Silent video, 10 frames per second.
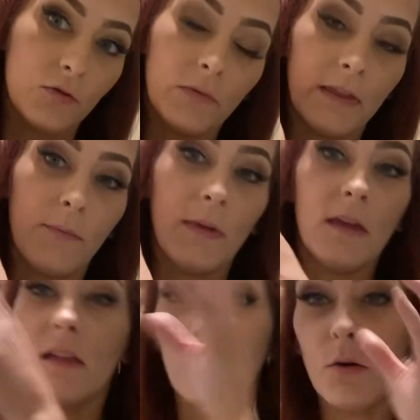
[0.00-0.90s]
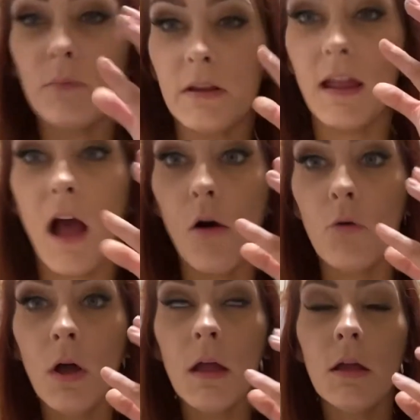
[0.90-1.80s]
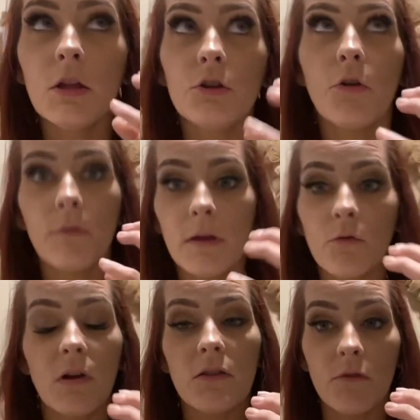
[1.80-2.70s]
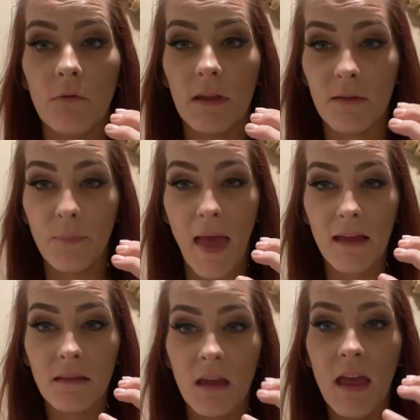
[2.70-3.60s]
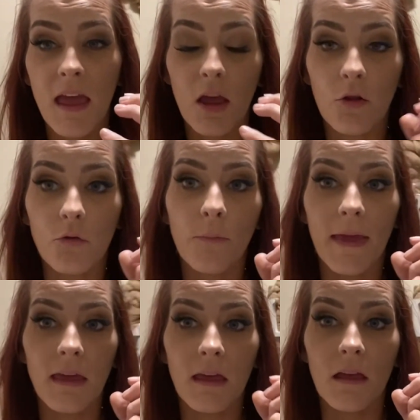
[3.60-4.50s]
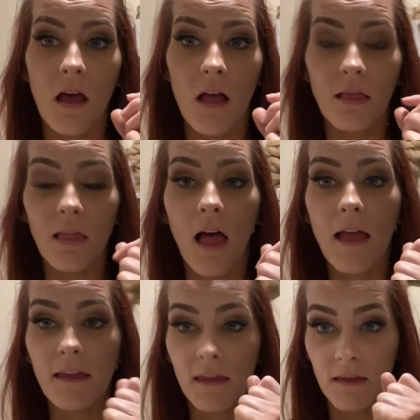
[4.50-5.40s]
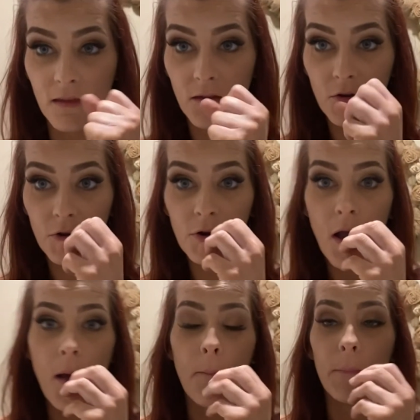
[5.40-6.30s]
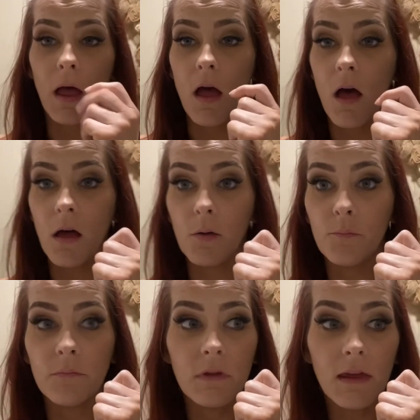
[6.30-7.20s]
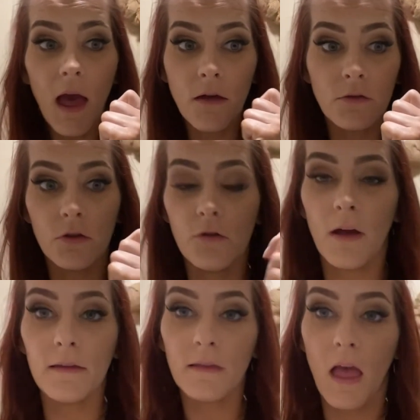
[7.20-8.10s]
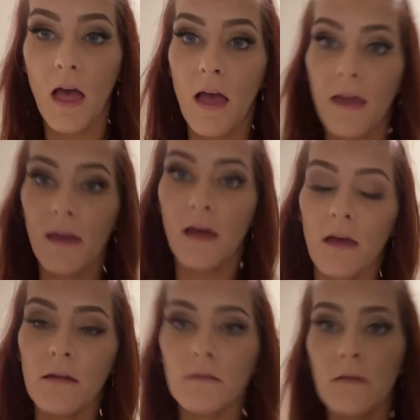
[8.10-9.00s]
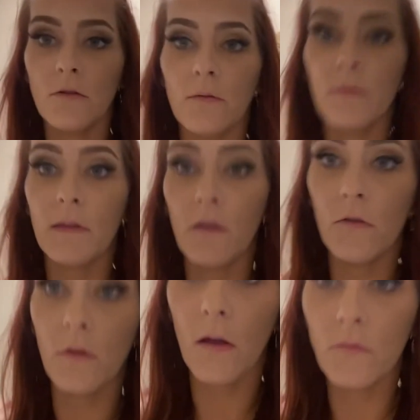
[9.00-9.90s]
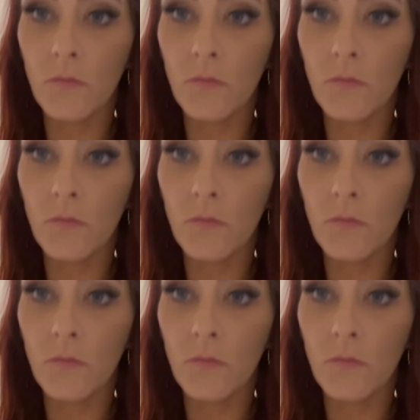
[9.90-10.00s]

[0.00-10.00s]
with it being clear, but now knowing what to expect it'll make it a lot easier. But um, yeah, you guys, I, uh, here, let me set you down.